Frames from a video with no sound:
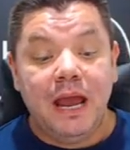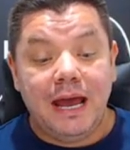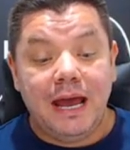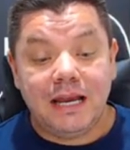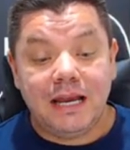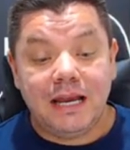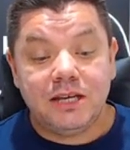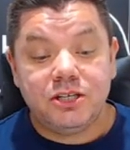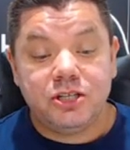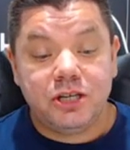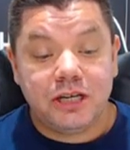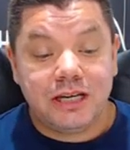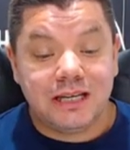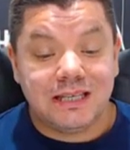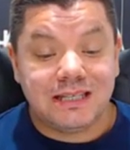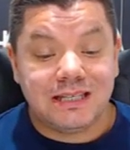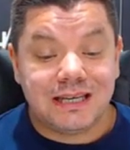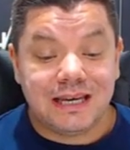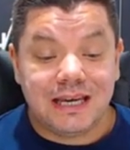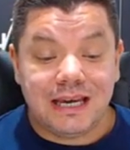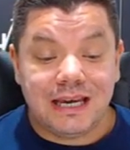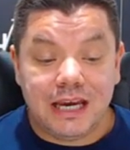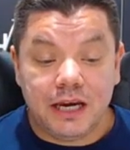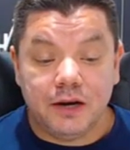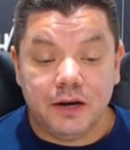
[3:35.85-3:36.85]
And as you can
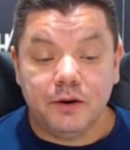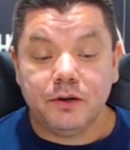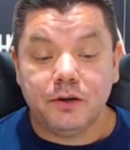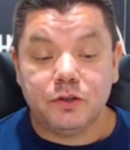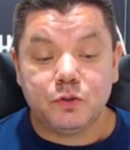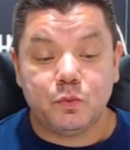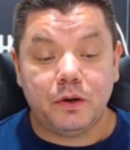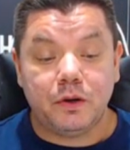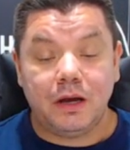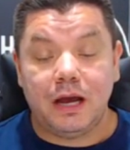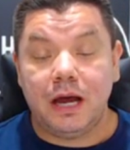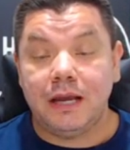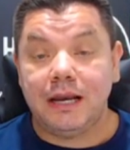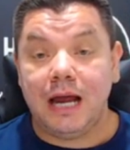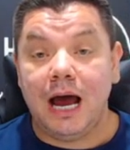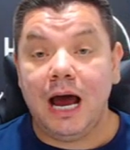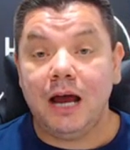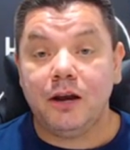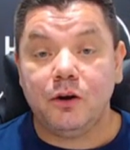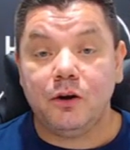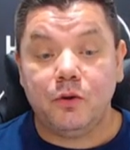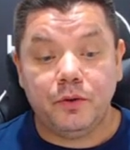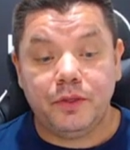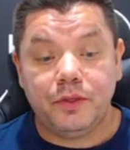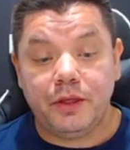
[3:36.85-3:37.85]
see, here is an
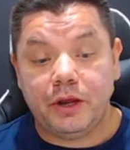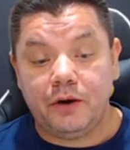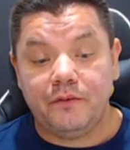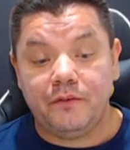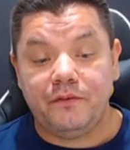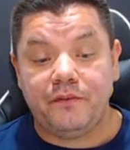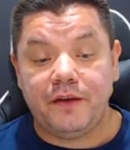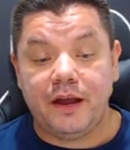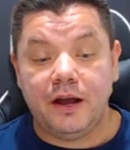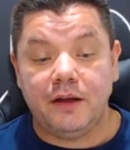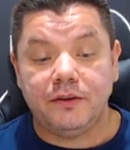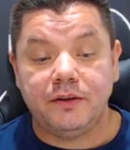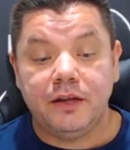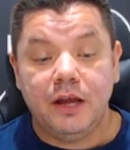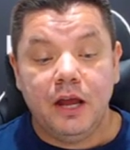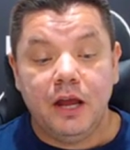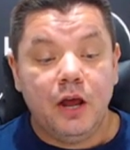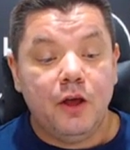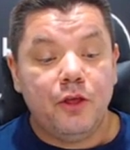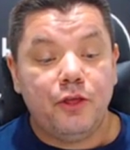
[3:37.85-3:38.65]
article that I found